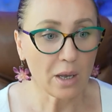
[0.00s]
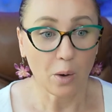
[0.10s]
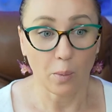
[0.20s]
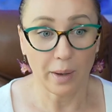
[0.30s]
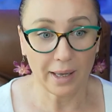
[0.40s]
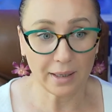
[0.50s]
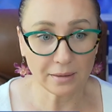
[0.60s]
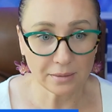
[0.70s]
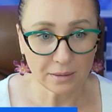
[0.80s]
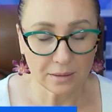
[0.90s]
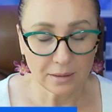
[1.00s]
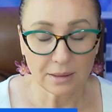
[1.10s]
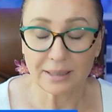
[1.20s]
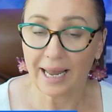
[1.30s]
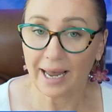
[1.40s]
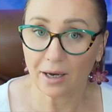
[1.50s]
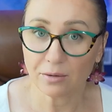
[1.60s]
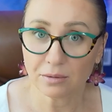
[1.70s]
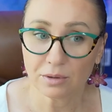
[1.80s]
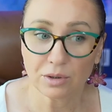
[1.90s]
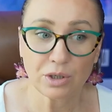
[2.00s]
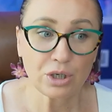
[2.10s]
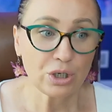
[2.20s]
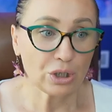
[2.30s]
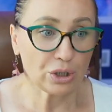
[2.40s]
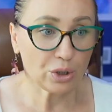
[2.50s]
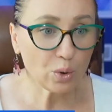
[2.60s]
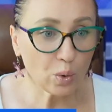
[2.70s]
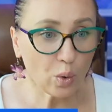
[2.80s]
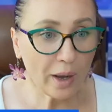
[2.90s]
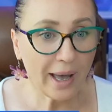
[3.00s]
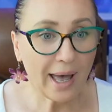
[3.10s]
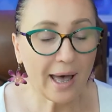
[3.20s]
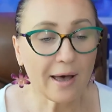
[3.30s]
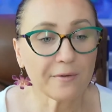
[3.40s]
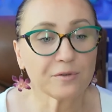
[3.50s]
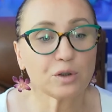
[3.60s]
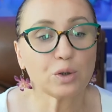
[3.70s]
Well, now you have